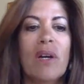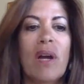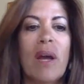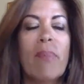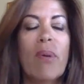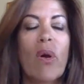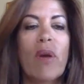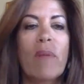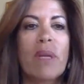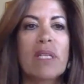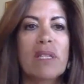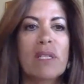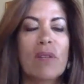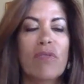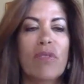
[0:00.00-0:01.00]

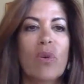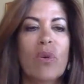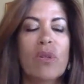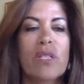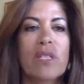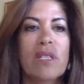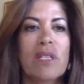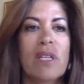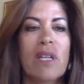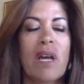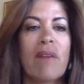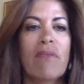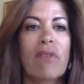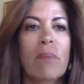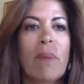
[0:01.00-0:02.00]
Employment is, of course, in
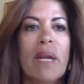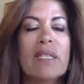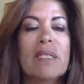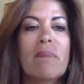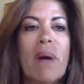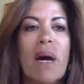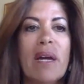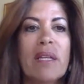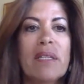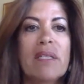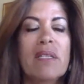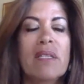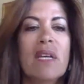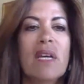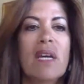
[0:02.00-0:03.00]
everybody's
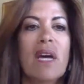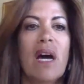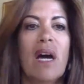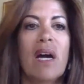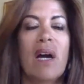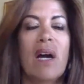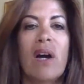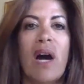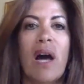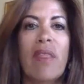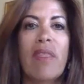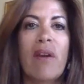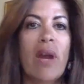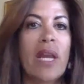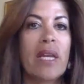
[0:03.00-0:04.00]
minds. Are
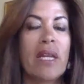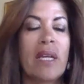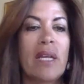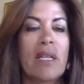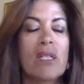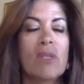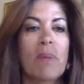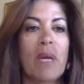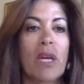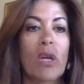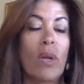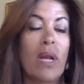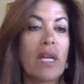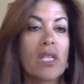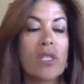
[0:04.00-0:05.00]
there any
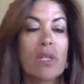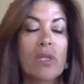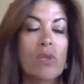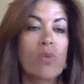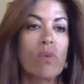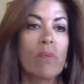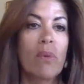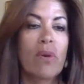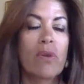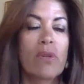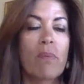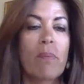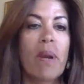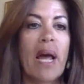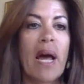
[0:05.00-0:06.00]
speculations, rumors,
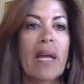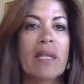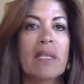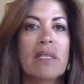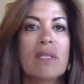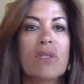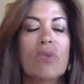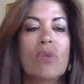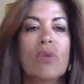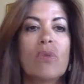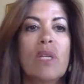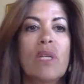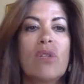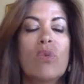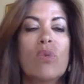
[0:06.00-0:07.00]
or plans to
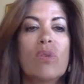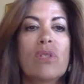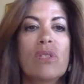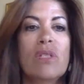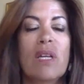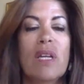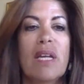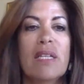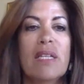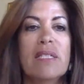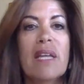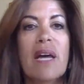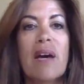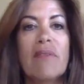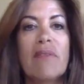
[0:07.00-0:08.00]
reduce
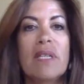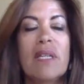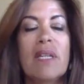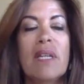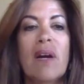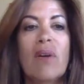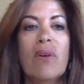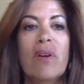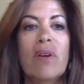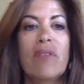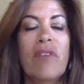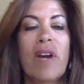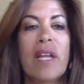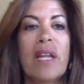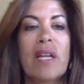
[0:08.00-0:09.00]
staffs in our
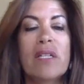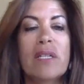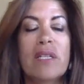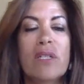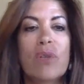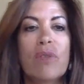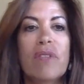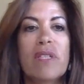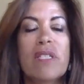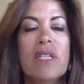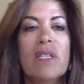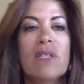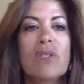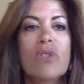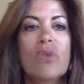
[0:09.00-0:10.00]
financial service
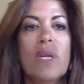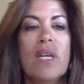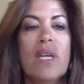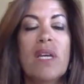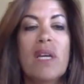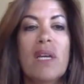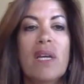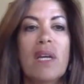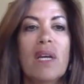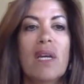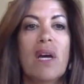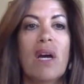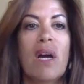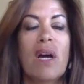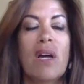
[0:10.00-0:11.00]
industry?
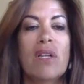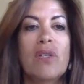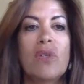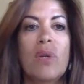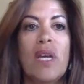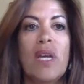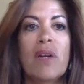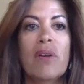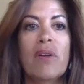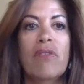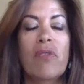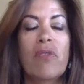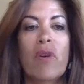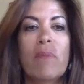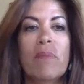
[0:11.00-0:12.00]
Do you hear
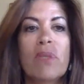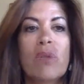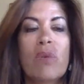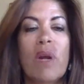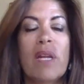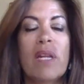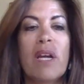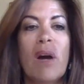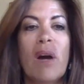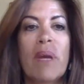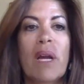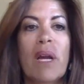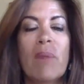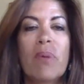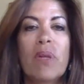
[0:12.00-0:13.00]
firms already
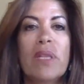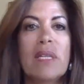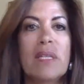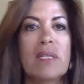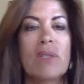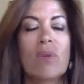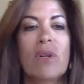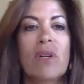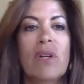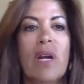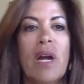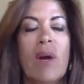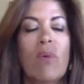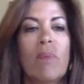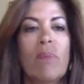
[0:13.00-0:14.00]
coming up with this, or
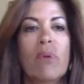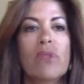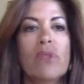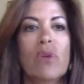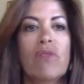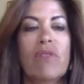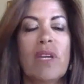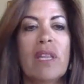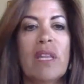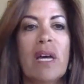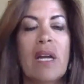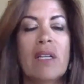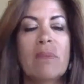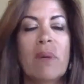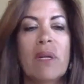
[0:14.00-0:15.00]
are we preserving
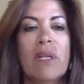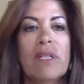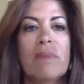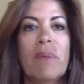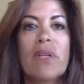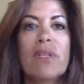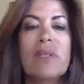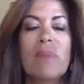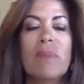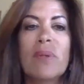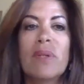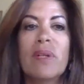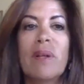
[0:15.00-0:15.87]
that as much as possible?